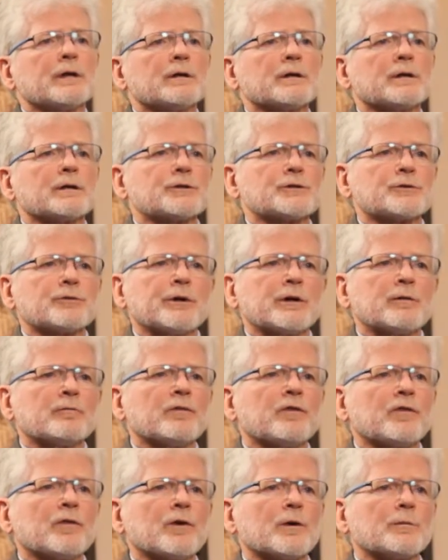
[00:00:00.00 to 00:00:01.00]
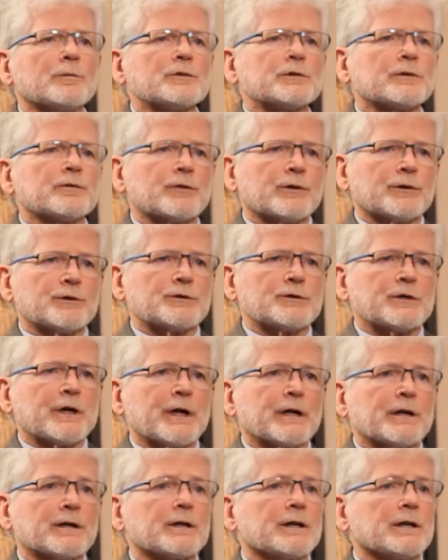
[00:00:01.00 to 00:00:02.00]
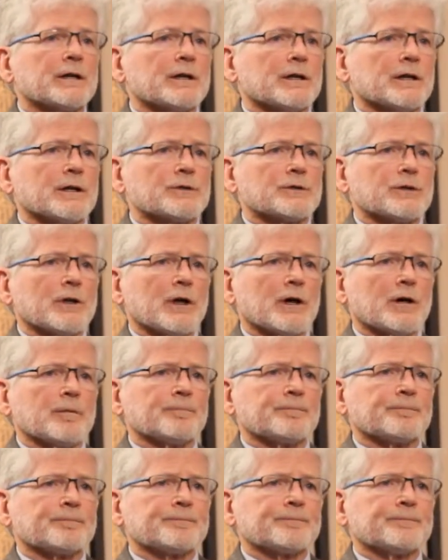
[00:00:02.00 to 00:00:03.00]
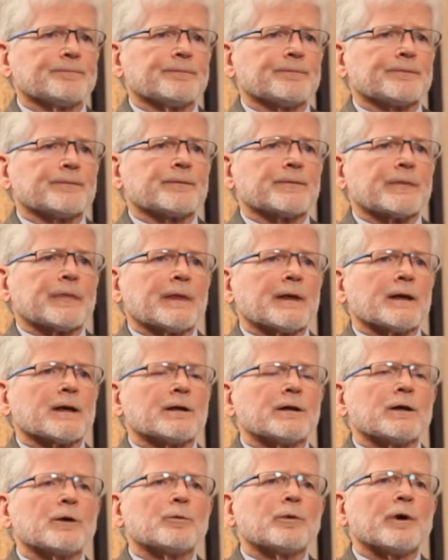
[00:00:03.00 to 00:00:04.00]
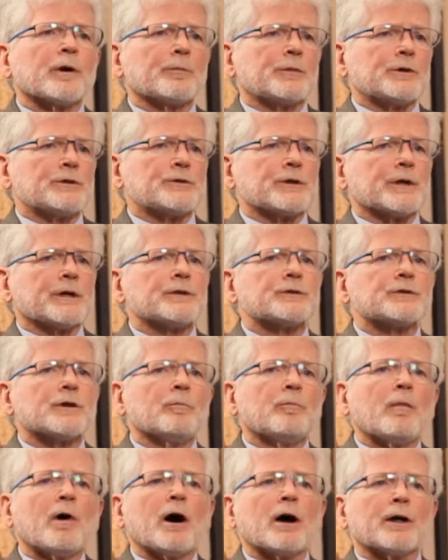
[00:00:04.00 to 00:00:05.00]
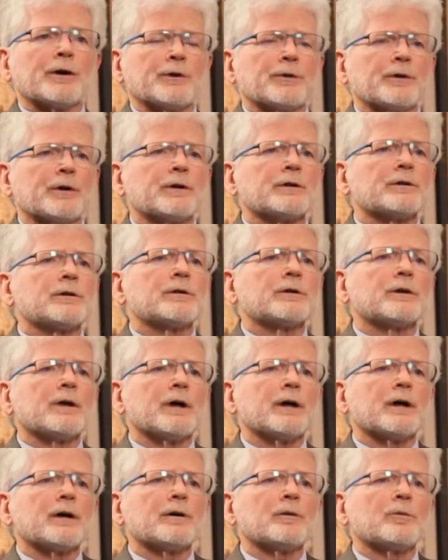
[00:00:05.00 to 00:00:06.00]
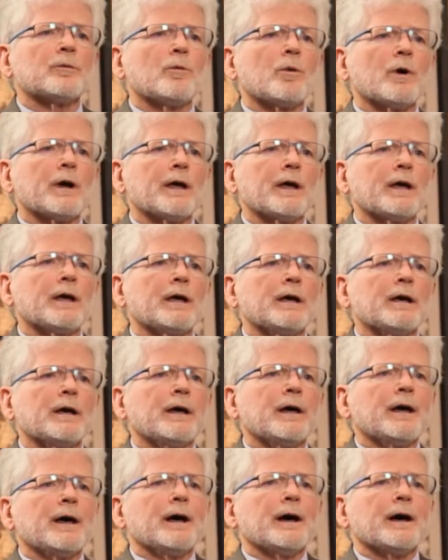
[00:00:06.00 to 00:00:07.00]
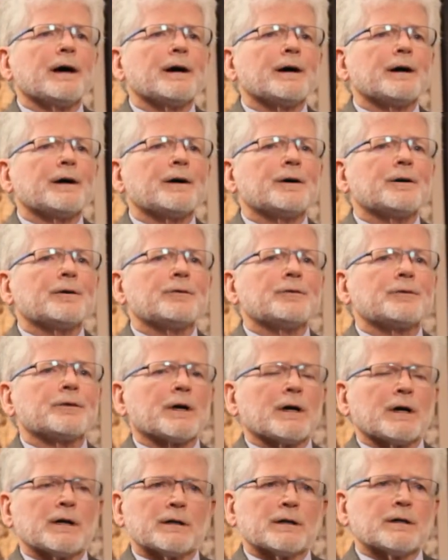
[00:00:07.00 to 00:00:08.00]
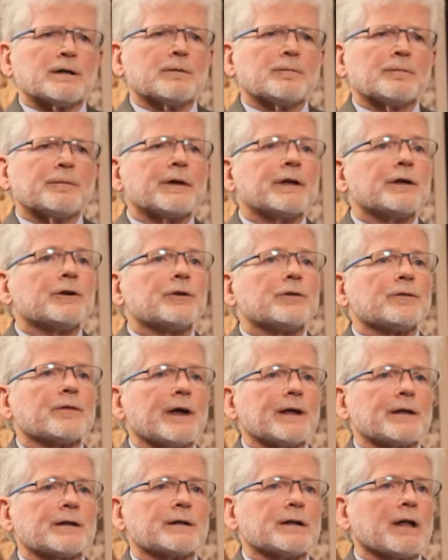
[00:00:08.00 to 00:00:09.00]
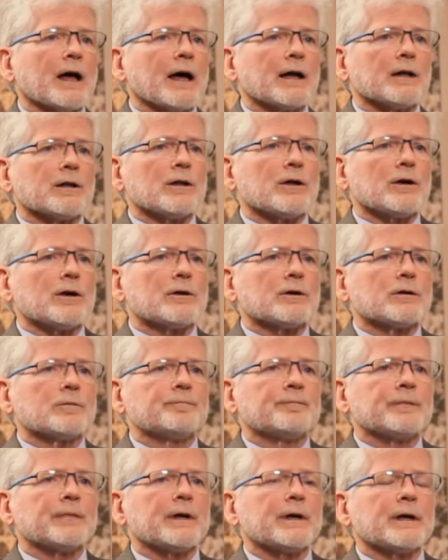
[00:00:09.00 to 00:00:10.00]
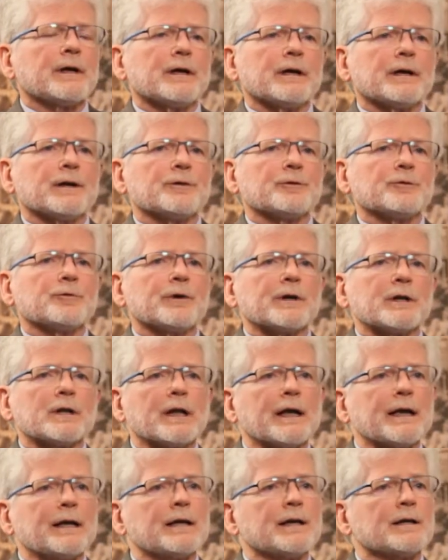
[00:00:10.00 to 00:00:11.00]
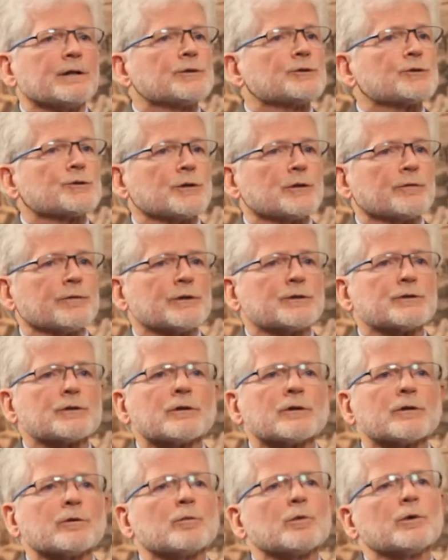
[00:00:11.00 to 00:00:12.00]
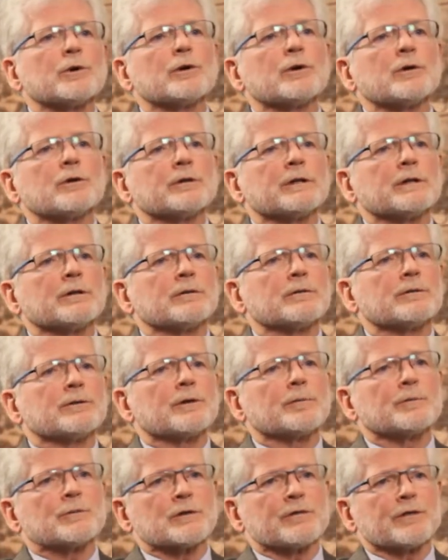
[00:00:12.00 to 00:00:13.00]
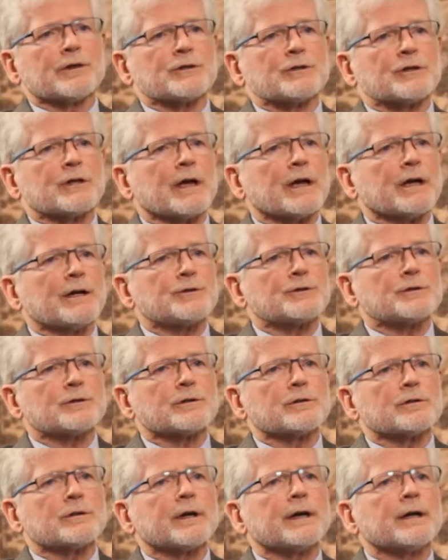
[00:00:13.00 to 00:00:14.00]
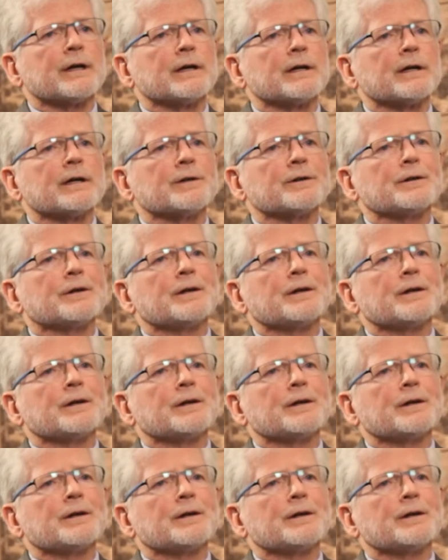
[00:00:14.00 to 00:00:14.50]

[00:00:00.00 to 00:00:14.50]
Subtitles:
extreme forms of Christianity and Islam. And he represents a moderate way of interfaith dialogue and relating service to the world in terms of education and